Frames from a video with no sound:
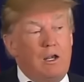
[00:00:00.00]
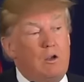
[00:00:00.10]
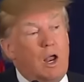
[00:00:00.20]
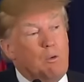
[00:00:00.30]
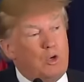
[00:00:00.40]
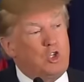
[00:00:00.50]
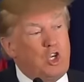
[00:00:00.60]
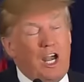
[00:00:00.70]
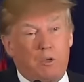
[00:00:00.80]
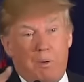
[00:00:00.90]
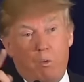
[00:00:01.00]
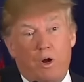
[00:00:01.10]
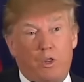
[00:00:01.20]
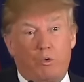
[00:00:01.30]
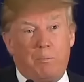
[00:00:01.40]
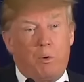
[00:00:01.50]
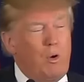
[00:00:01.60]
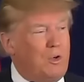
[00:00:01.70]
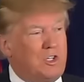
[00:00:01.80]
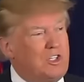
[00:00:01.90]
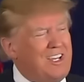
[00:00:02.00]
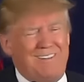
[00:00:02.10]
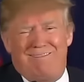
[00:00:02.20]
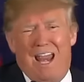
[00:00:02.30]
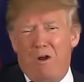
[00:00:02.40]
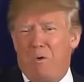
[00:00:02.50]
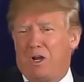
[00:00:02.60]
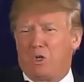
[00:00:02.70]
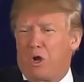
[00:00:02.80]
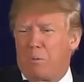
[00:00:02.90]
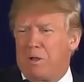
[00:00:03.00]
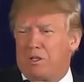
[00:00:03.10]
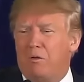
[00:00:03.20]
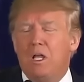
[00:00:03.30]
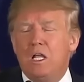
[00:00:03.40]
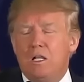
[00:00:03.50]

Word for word: And I was checked by one of the reporters that said, they don't want to talk about the.